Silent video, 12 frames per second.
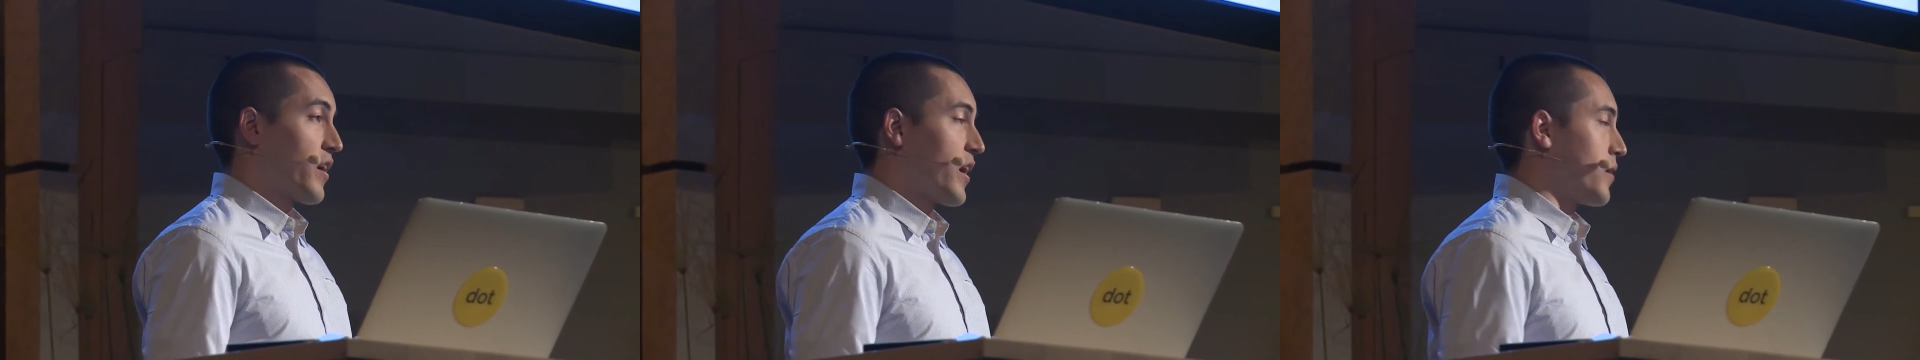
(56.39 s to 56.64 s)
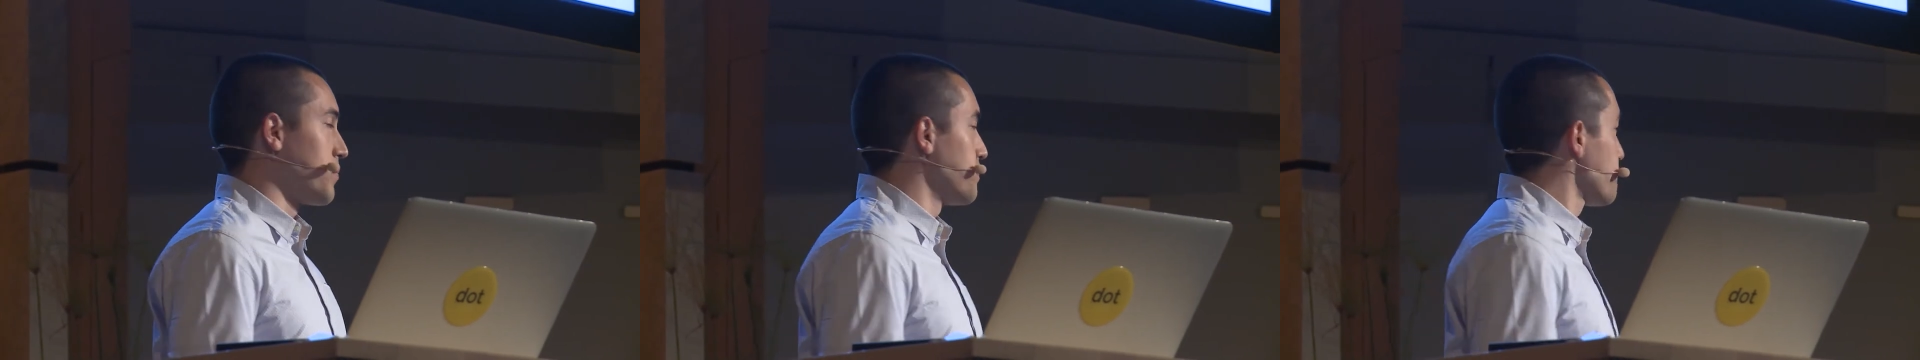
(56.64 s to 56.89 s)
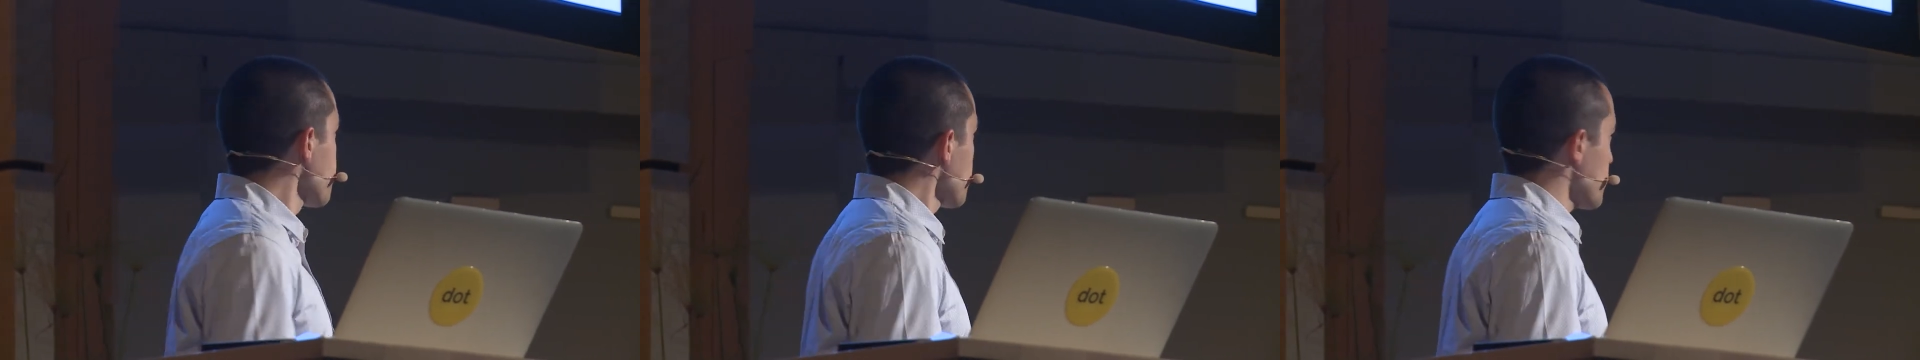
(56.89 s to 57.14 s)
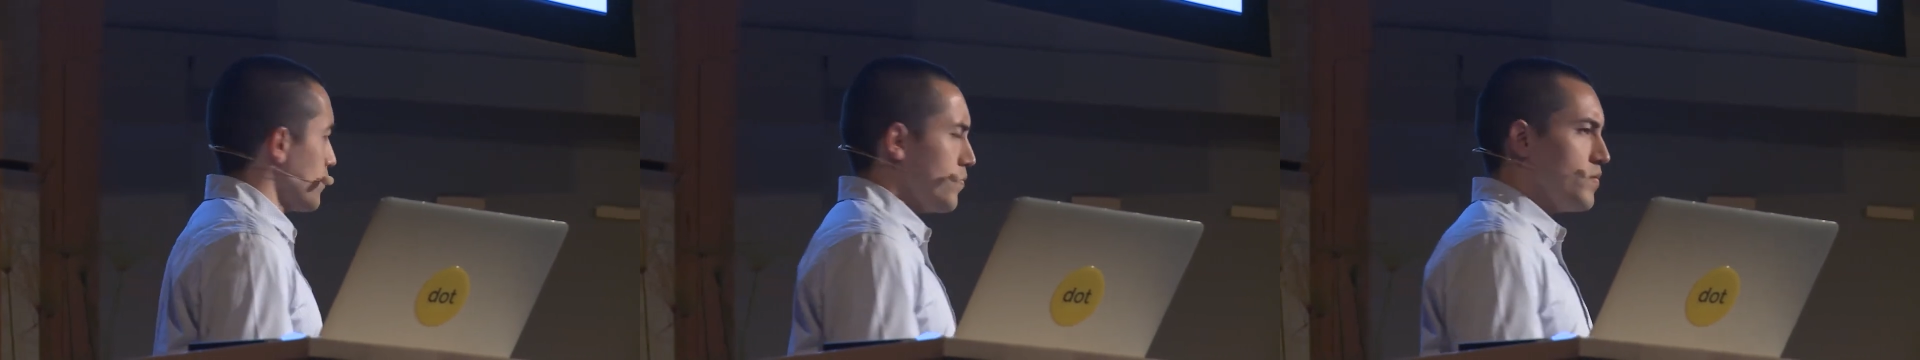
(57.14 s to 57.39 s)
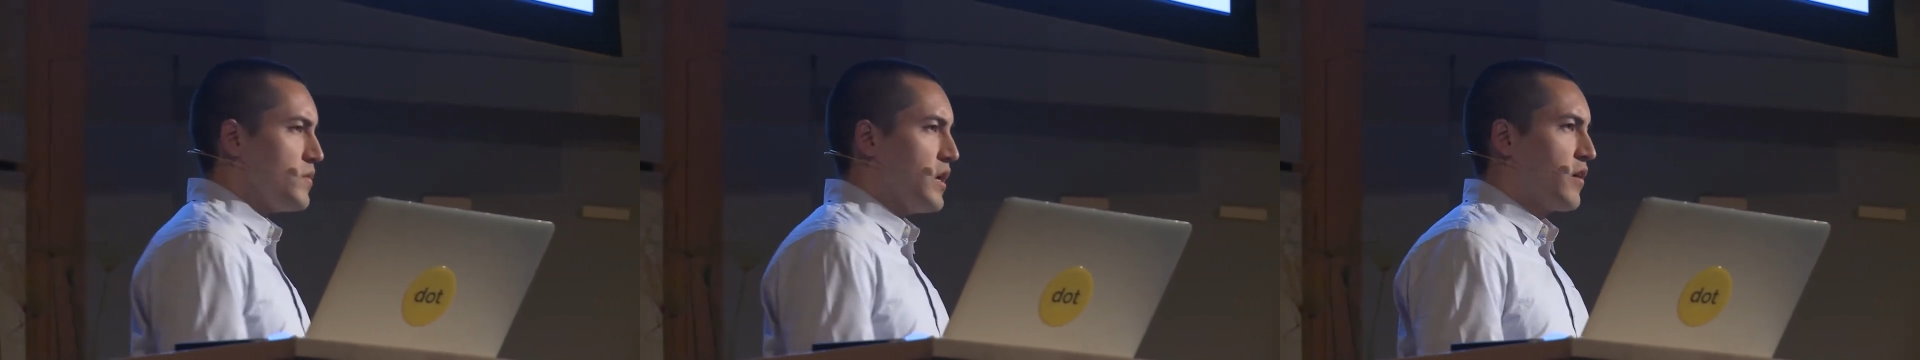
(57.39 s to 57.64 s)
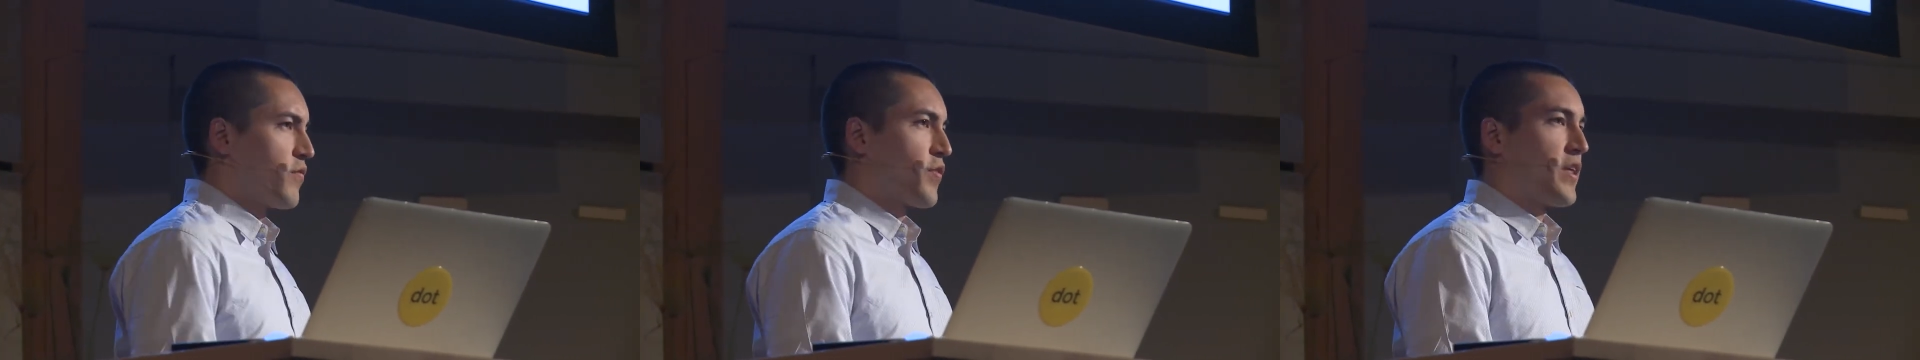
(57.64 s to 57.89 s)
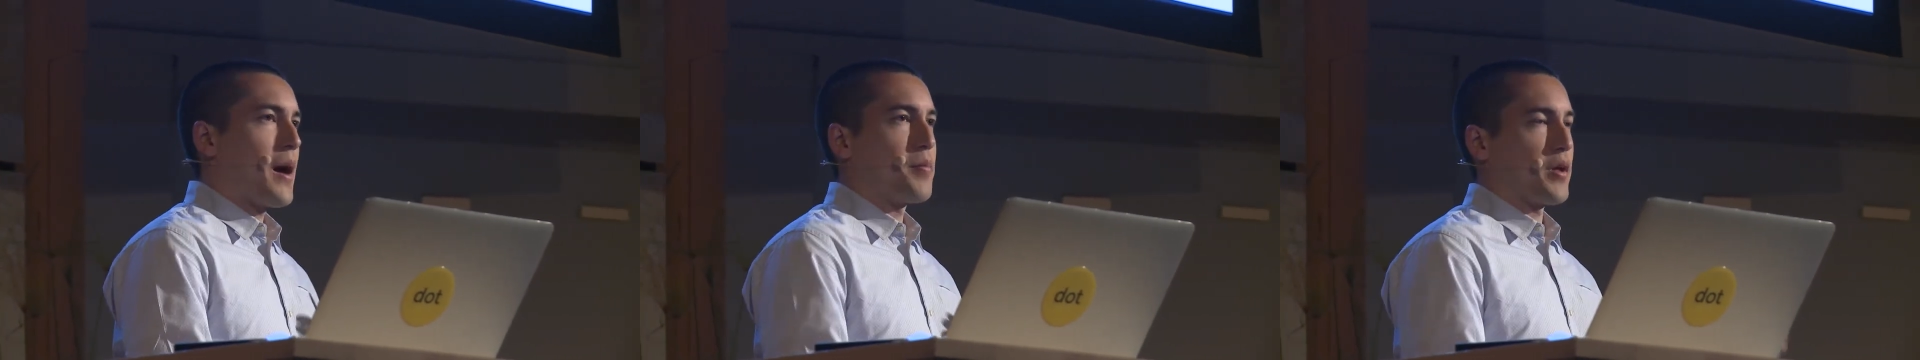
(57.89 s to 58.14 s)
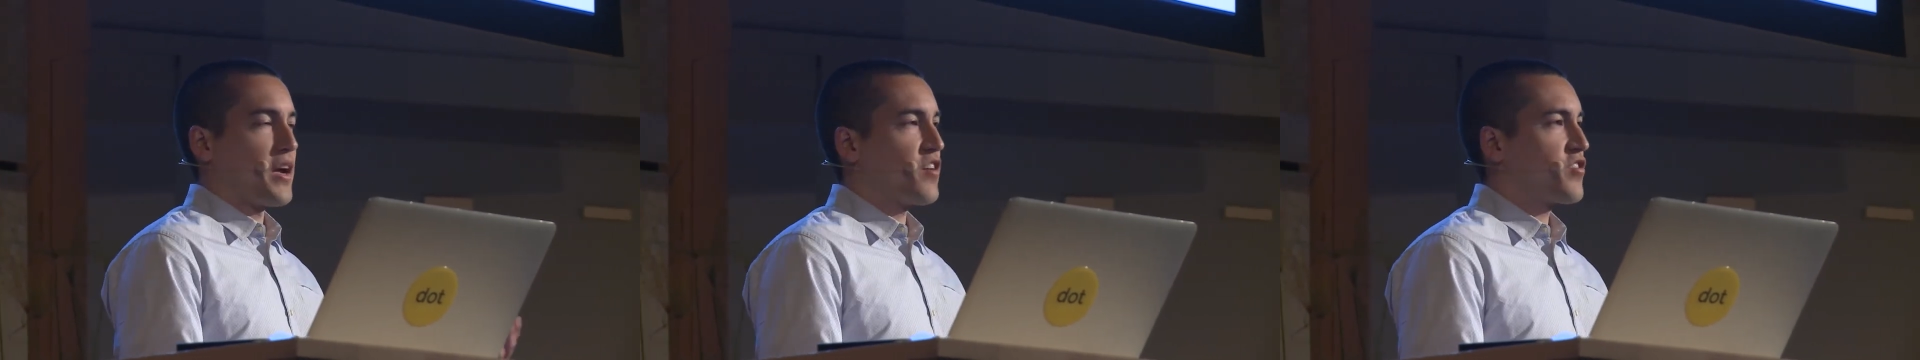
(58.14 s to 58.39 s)
And and for the
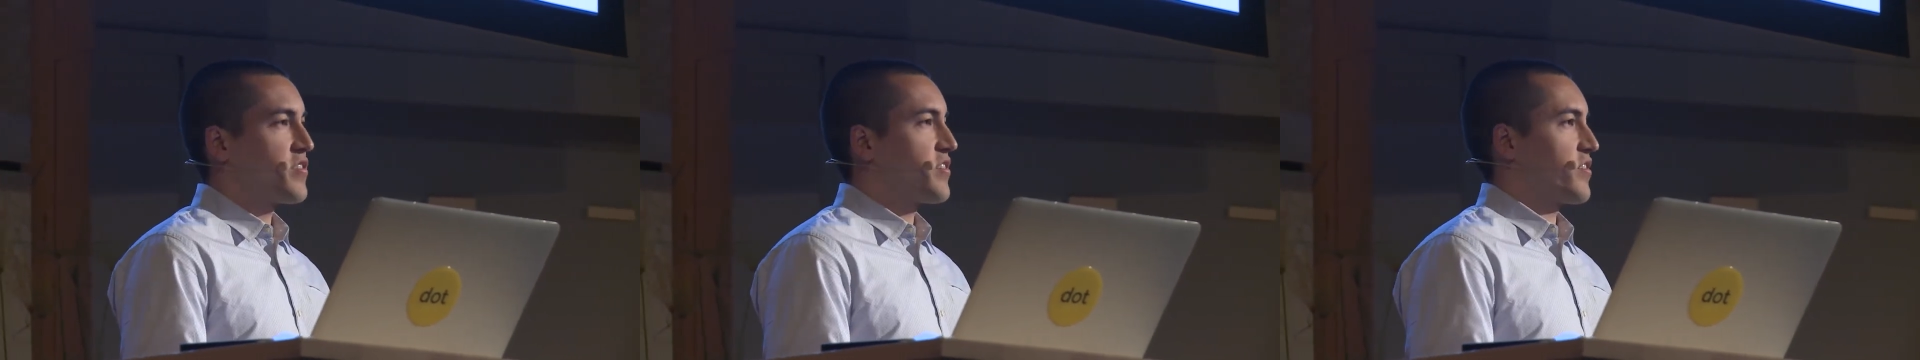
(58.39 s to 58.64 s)
applications,